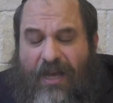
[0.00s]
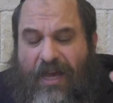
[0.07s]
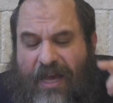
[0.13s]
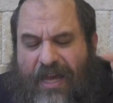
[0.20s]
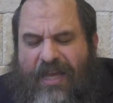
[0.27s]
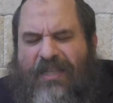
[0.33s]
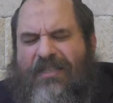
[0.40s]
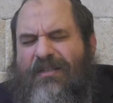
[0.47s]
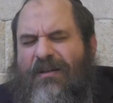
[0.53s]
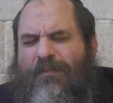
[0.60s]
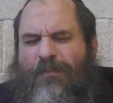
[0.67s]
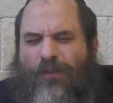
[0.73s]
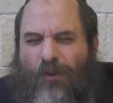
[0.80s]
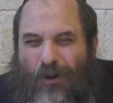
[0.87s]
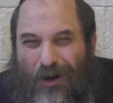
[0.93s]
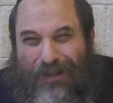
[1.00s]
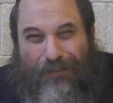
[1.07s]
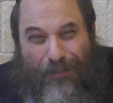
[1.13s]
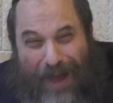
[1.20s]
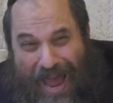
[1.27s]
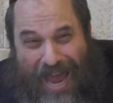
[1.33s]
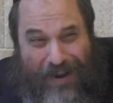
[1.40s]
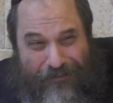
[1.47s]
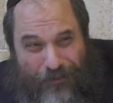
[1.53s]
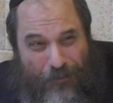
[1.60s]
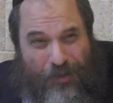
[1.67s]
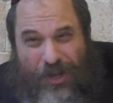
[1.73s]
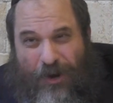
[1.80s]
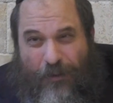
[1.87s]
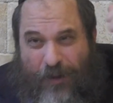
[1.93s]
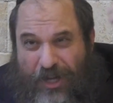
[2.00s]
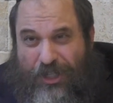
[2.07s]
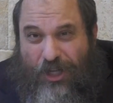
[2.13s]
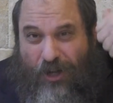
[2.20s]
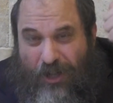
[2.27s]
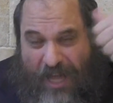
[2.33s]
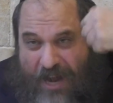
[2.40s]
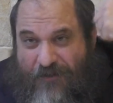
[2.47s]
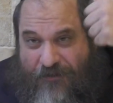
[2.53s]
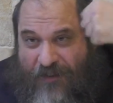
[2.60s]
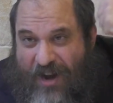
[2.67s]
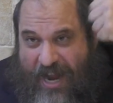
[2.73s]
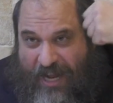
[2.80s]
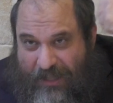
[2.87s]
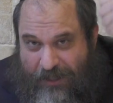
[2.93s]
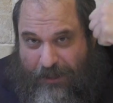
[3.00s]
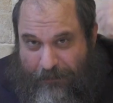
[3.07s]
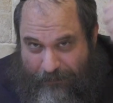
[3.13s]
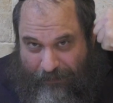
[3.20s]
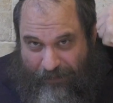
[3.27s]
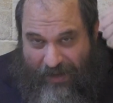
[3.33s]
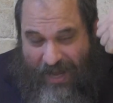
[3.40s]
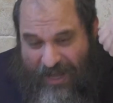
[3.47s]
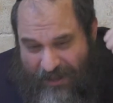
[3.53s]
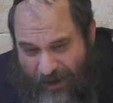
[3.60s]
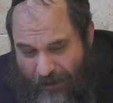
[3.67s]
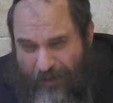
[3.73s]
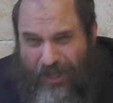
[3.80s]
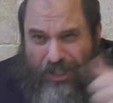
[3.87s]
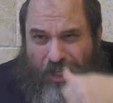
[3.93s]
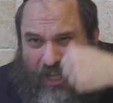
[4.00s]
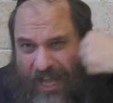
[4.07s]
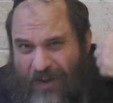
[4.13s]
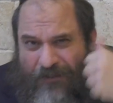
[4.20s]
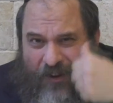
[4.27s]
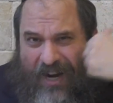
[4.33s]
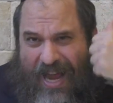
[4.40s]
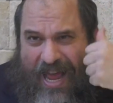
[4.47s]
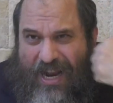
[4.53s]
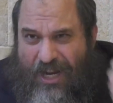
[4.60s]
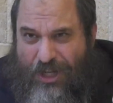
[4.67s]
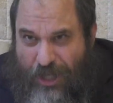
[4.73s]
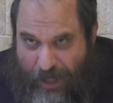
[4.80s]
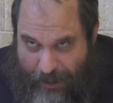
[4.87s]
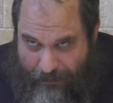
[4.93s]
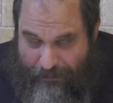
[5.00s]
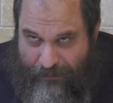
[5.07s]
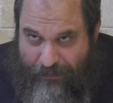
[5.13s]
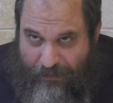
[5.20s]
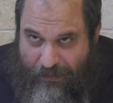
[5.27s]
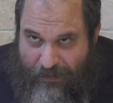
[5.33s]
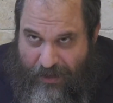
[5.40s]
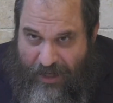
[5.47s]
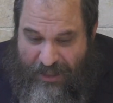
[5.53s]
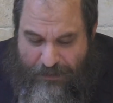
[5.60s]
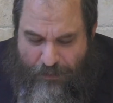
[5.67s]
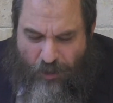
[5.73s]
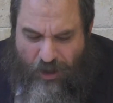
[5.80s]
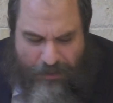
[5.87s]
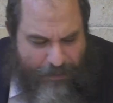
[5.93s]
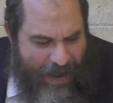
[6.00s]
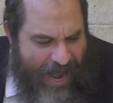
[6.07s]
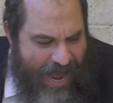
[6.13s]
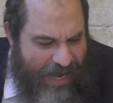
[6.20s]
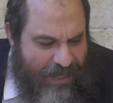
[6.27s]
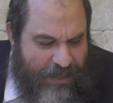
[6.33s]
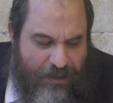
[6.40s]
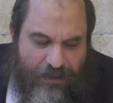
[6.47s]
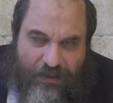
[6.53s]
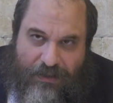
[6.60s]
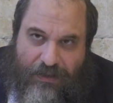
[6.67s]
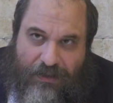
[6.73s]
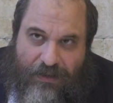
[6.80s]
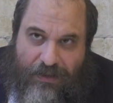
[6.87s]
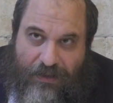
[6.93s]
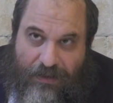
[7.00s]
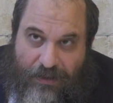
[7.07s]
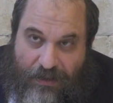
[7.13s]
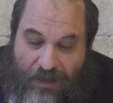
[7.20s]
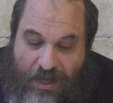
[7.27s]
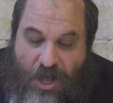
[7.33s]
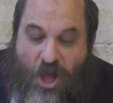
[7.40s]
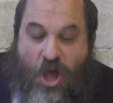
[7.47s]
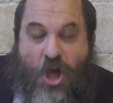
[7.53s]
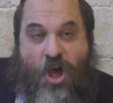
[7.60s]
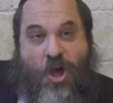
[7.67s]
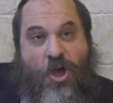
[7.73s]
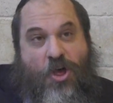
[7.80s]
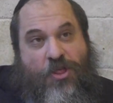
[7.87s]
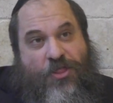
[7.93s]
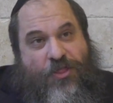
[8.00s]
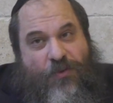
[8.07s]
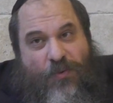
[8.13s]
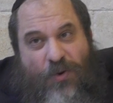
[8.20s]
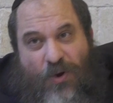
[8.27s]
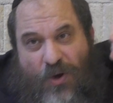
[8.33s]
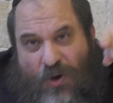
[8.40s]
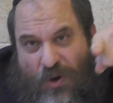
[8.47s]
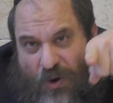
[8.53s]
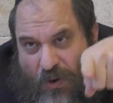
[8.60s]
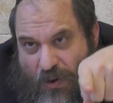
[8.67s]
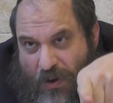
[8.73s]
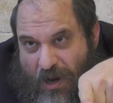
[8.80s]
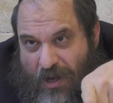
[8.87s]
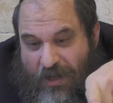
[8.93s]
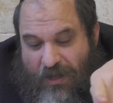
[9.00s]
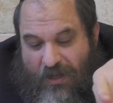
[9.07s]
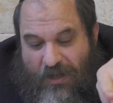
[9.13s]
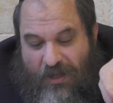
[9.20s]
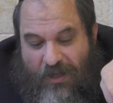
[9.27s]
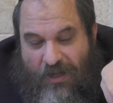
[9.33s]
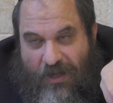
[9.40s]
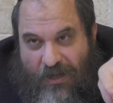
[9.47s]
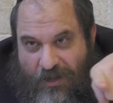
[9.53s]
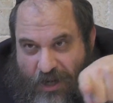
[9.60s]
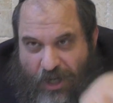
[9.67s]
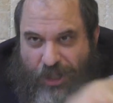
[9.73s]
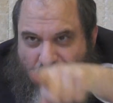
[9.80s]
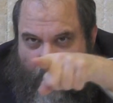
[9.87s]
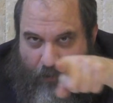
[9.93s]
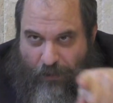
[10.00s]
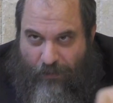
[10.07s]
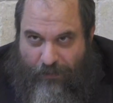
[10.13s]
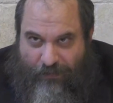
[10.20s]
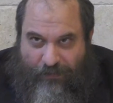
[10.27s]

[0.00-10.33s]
is brought back from the original infinite. The original infinite energy is brought back through the Reshimu.